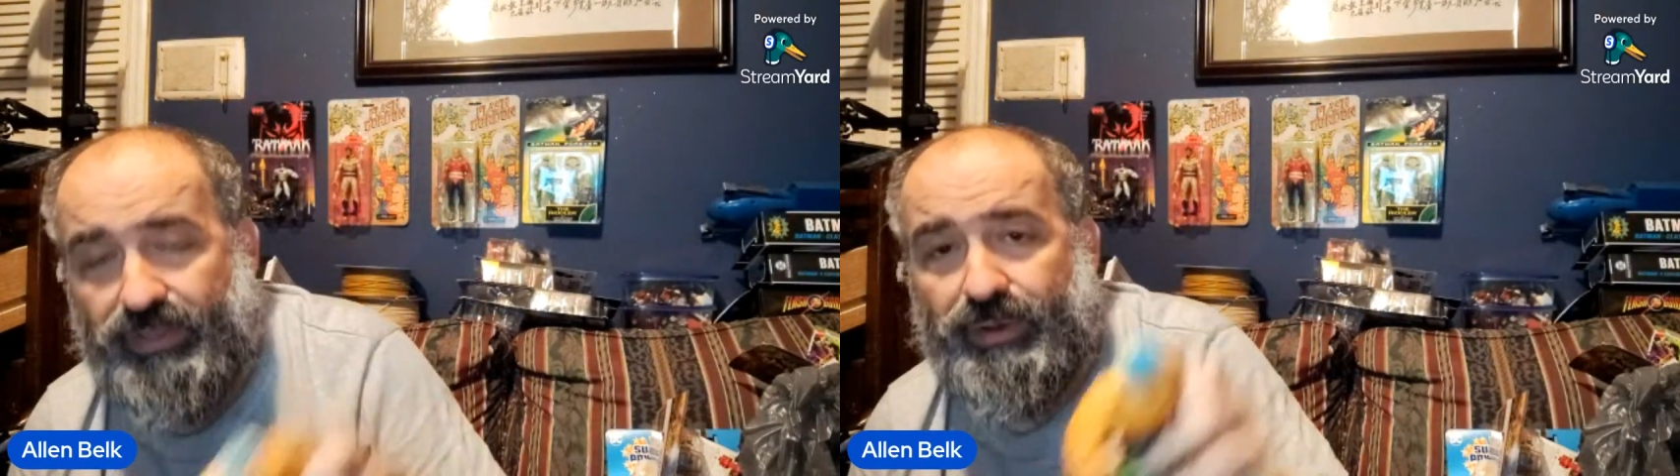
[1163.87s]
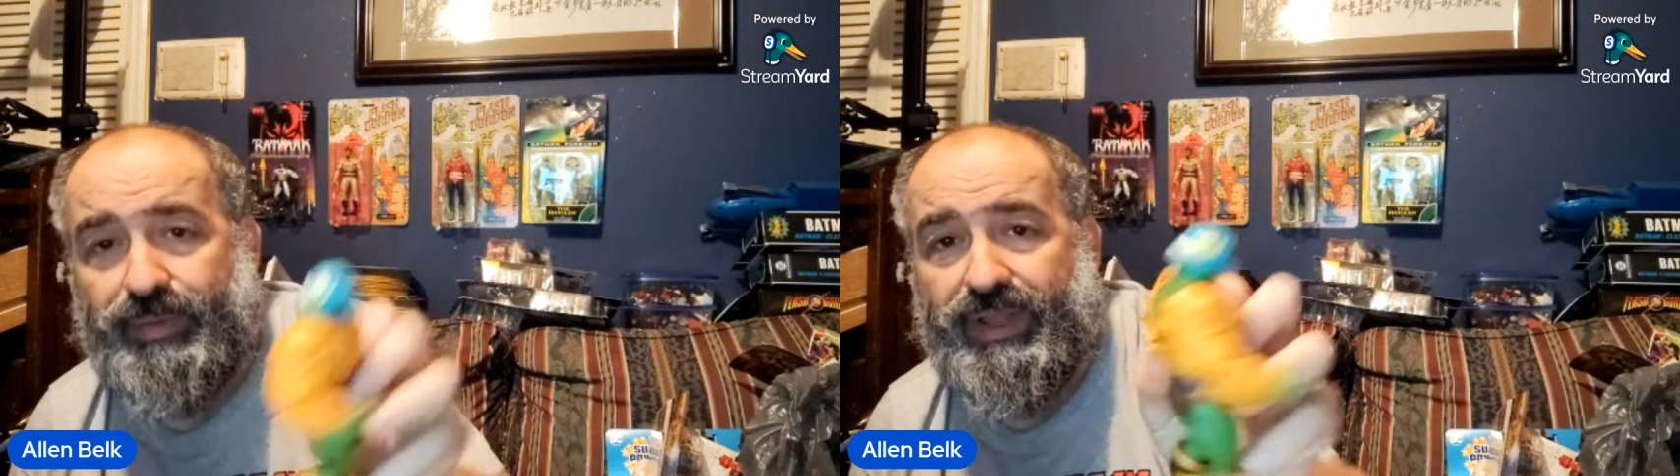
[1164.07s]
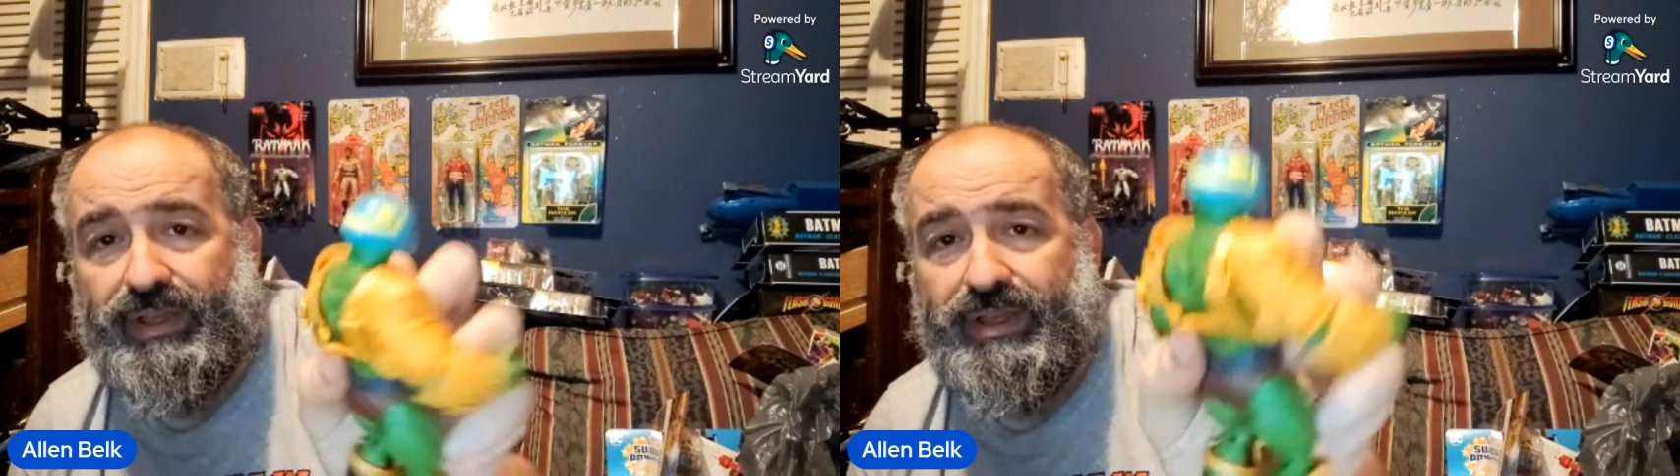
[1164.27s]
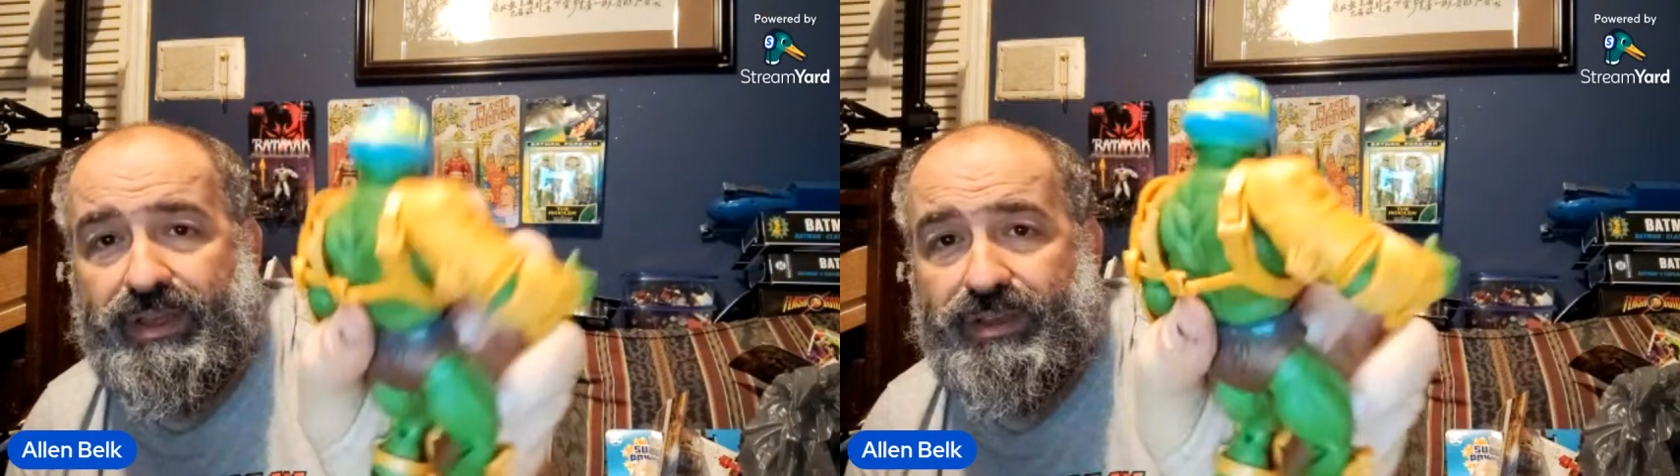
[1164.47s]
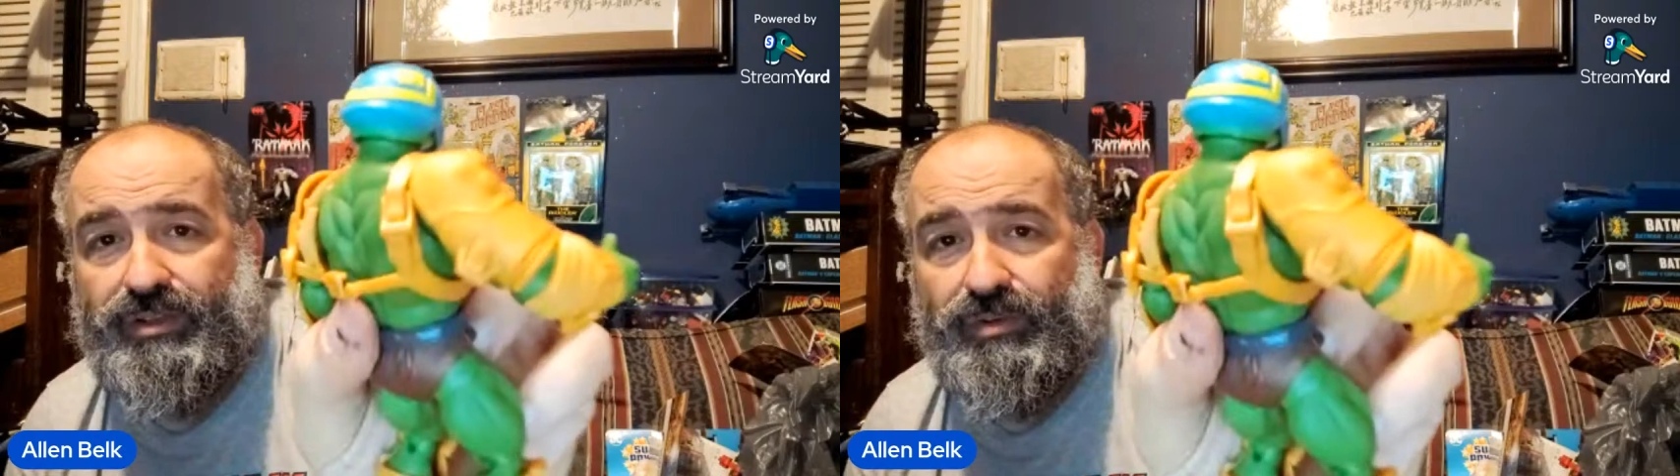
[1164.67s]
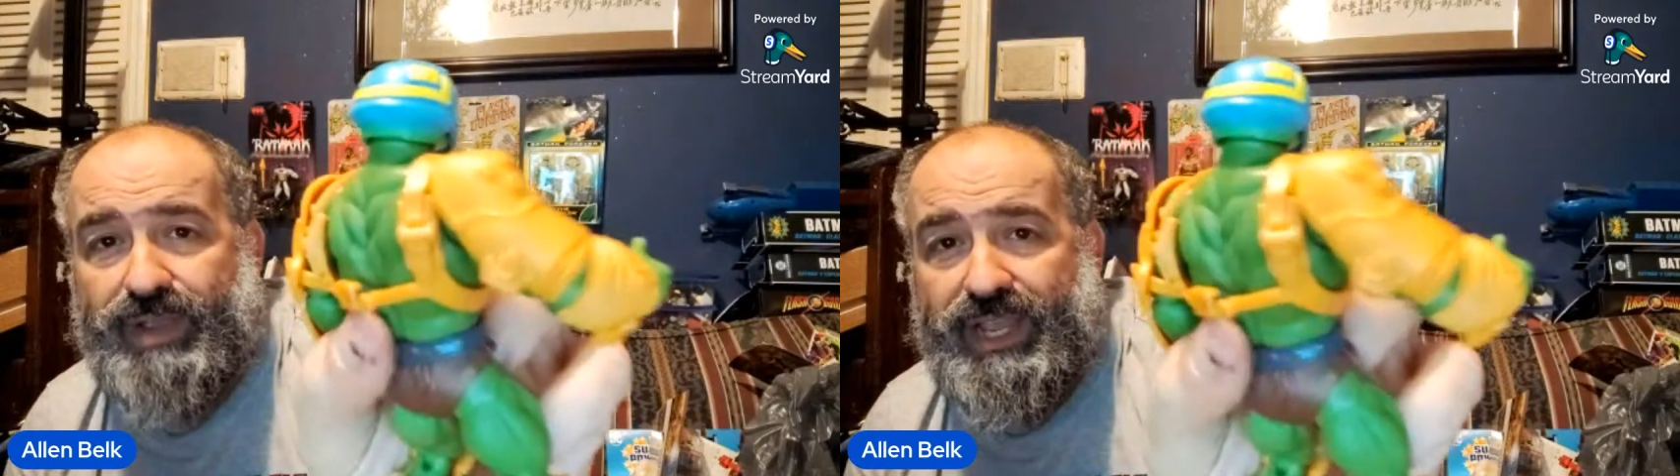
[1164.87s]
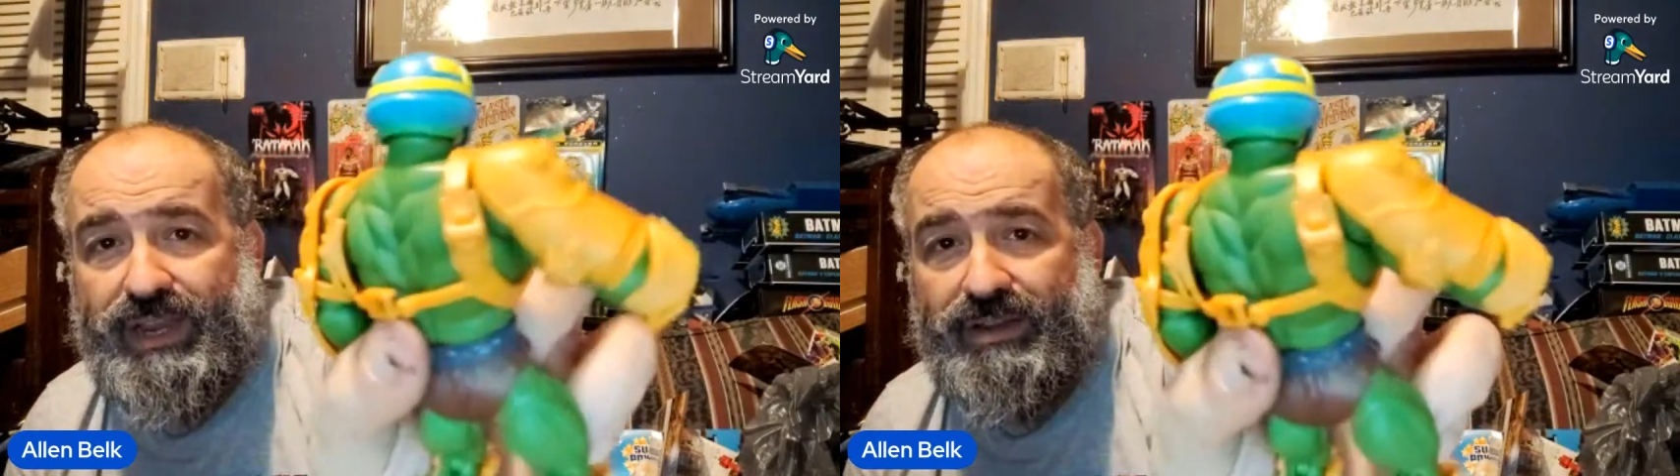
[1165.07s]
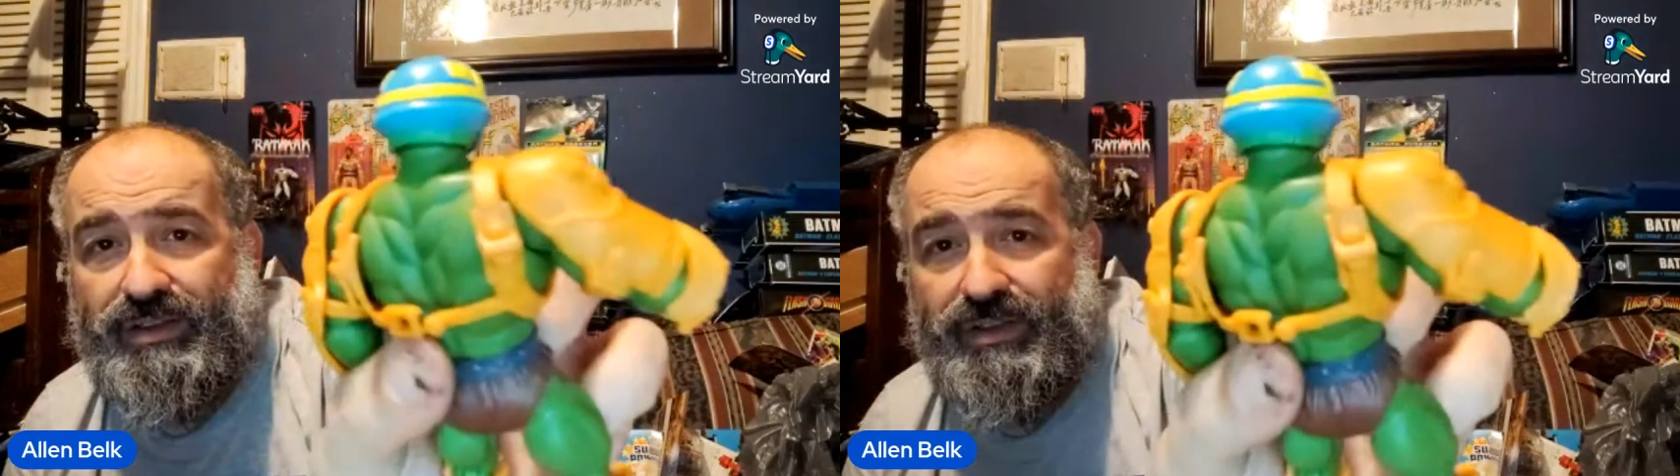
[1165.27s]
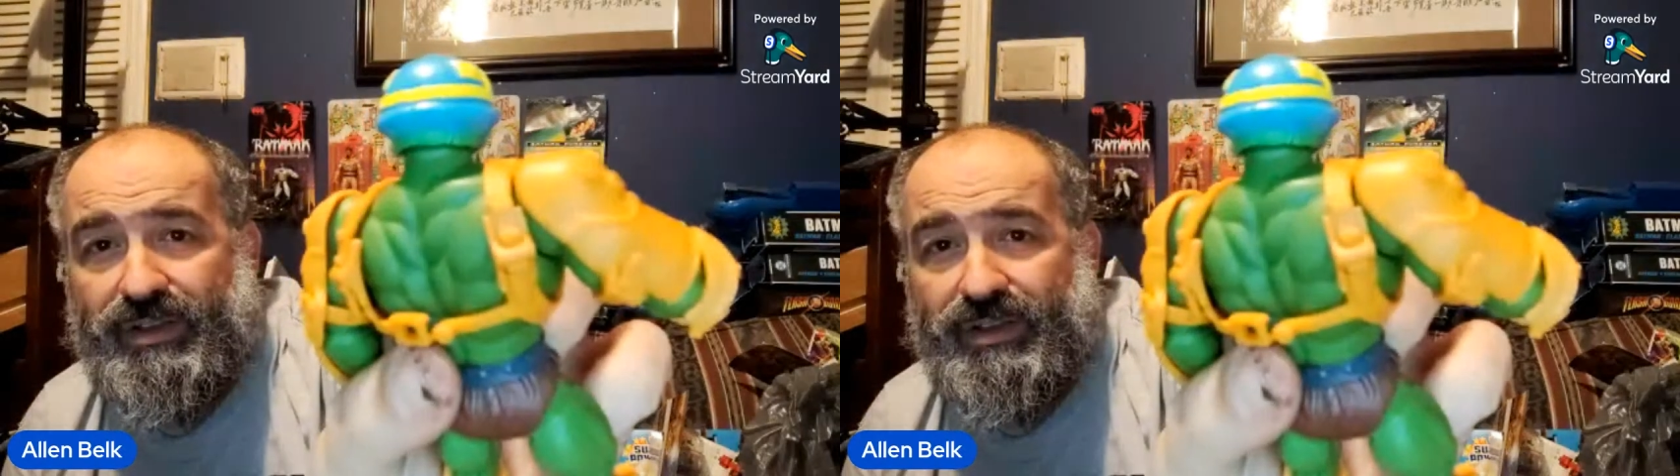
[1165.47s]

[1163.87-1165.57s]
little bit of green